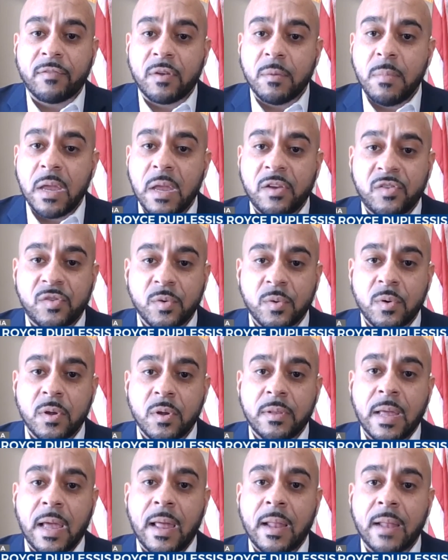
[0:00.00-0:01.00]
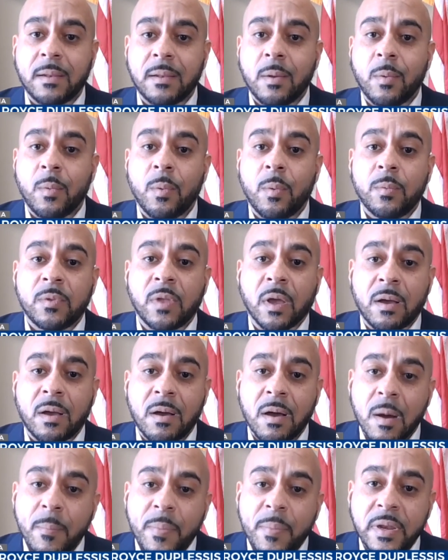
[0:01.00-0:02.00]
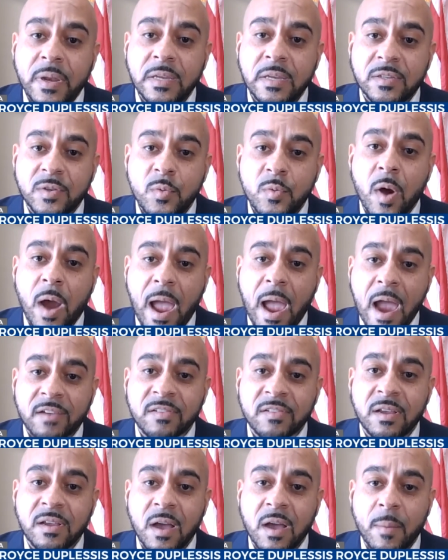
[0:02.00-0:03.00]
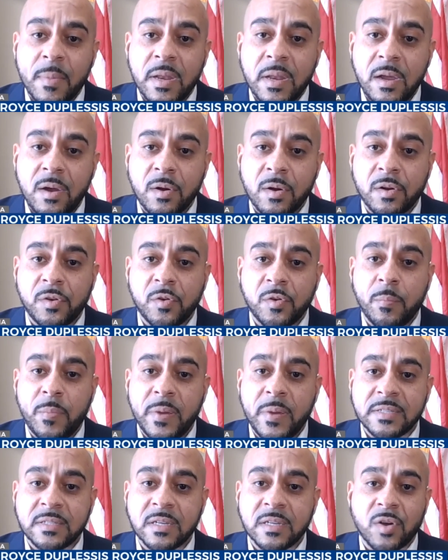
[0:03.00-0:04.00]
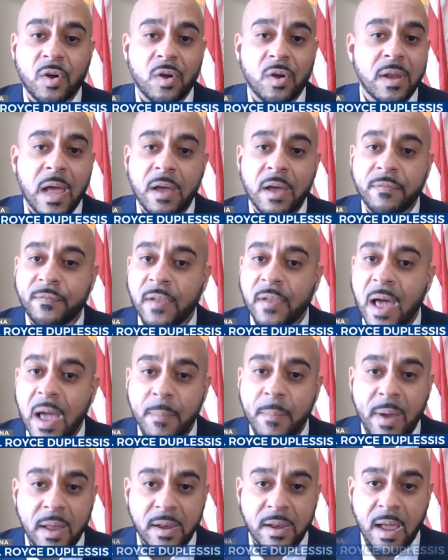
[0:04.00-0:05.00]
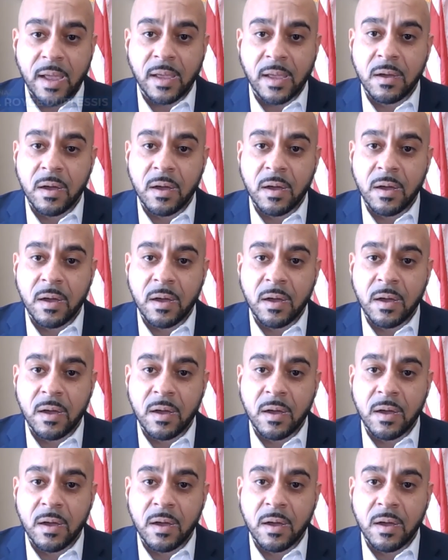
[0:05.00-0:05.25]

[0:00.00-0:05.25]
to make sure that the companies who are actually coming here to do business are not fly by night